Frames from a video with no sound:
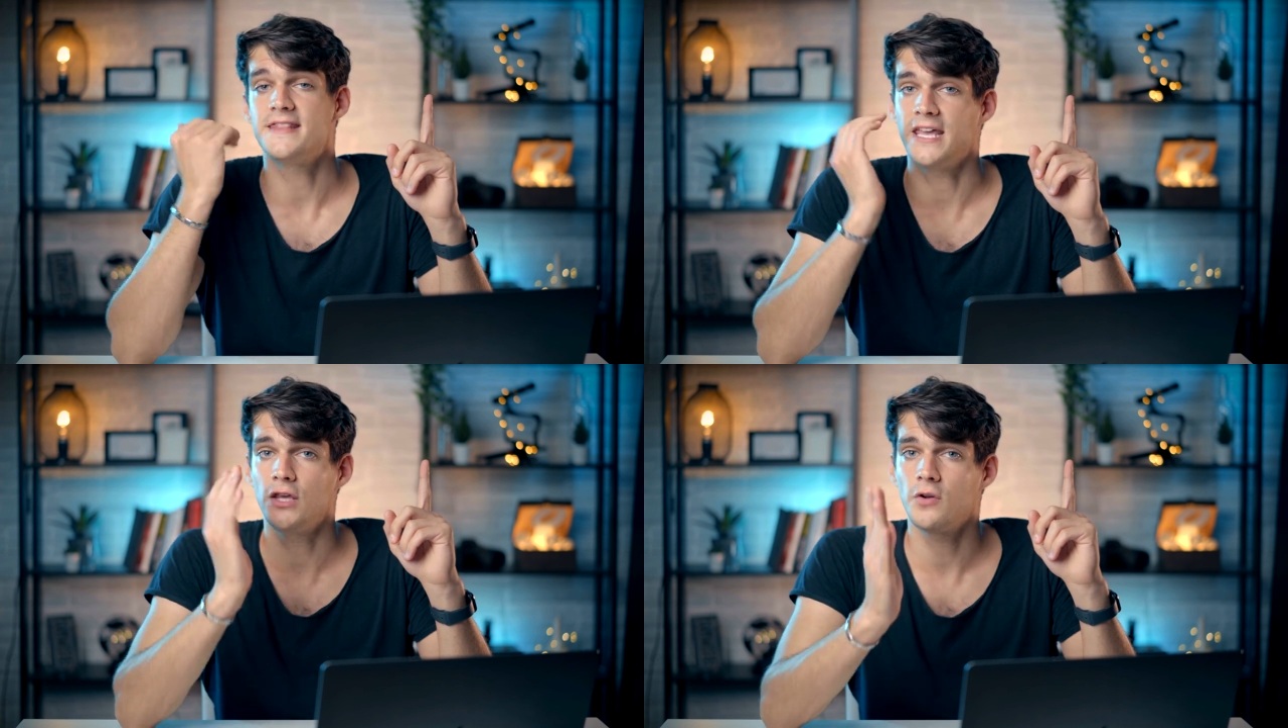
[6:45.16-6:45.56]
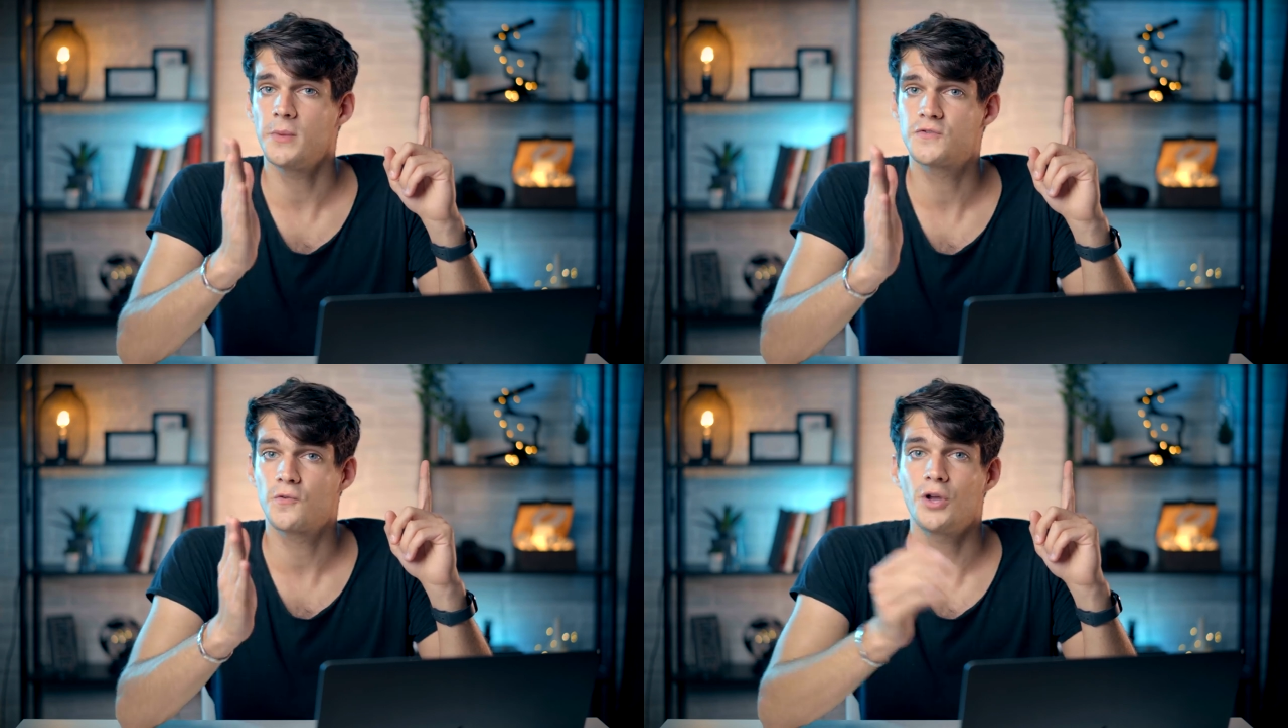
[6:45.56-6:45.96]
Thank you very
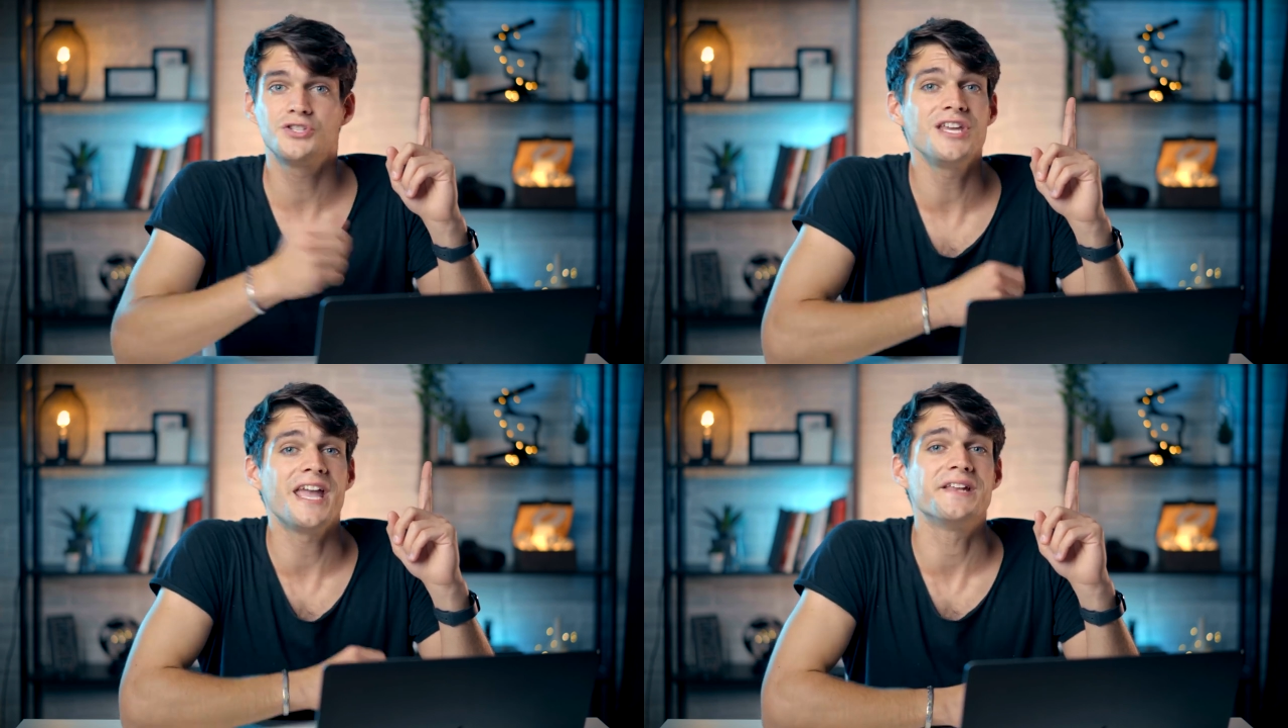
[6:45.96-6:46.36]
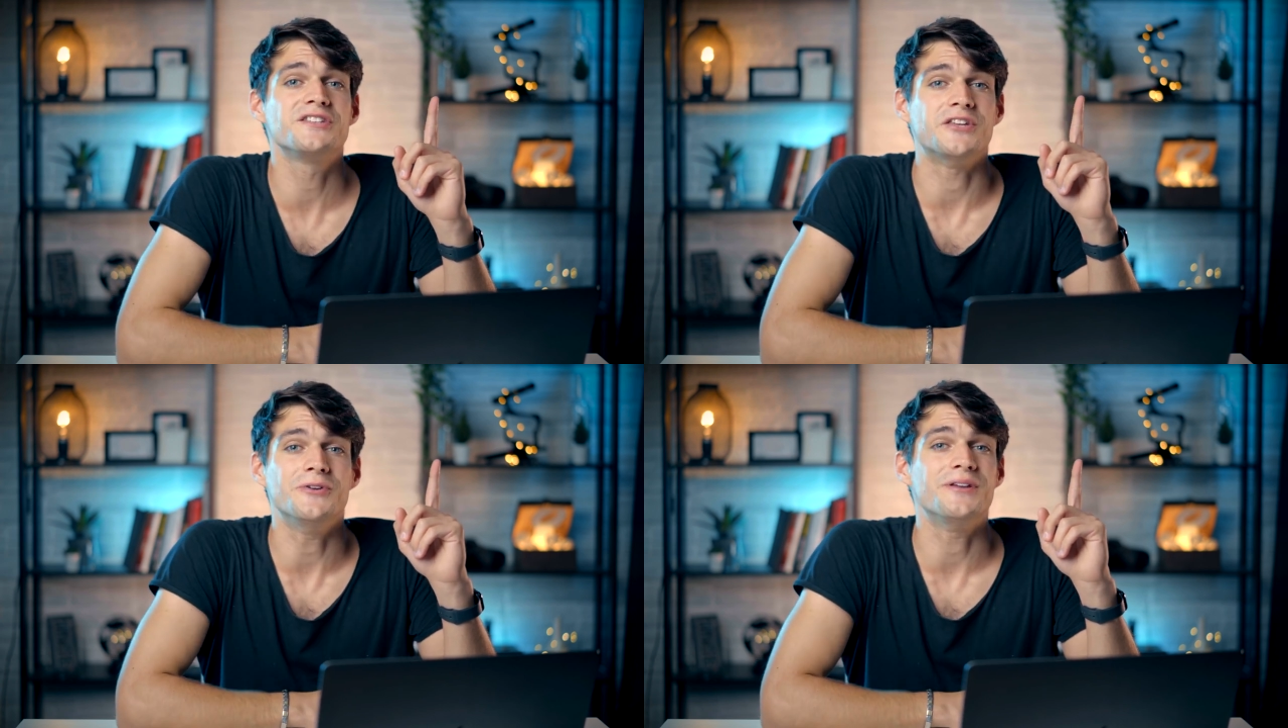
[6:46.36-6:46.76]
much for watching, and I'll
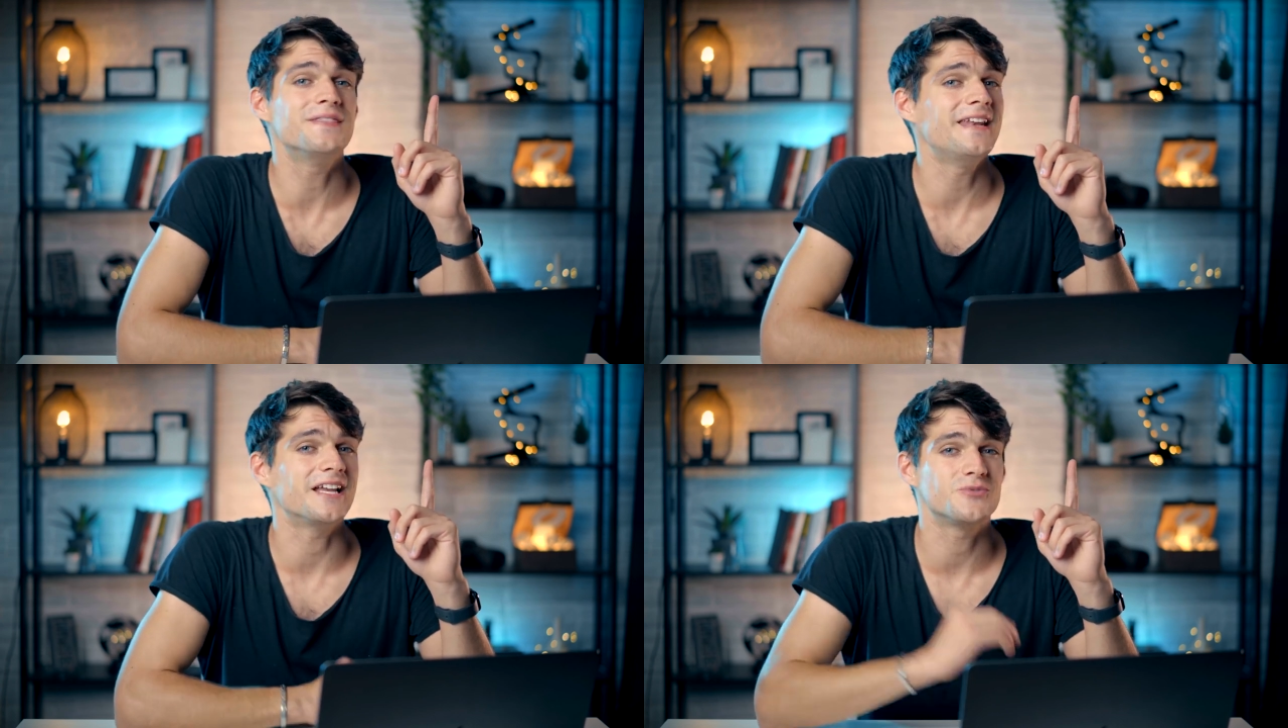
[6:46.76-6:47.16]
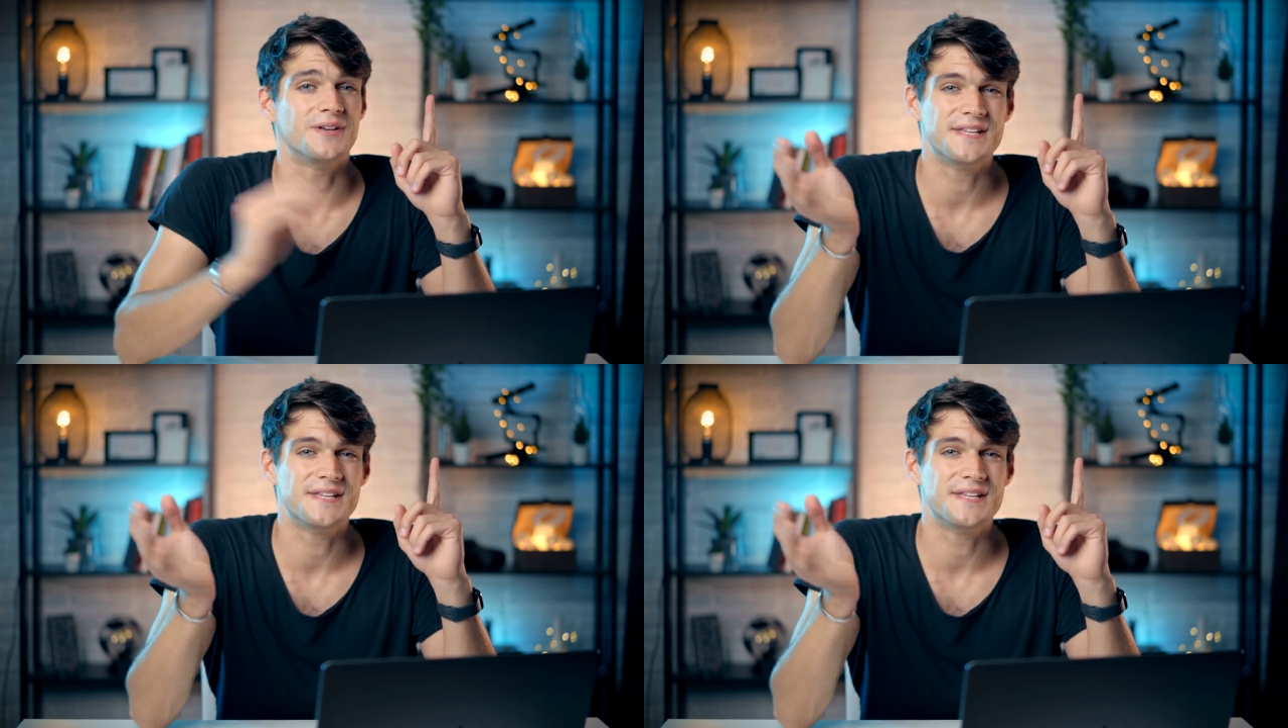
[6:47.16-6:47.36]
see you in the next one.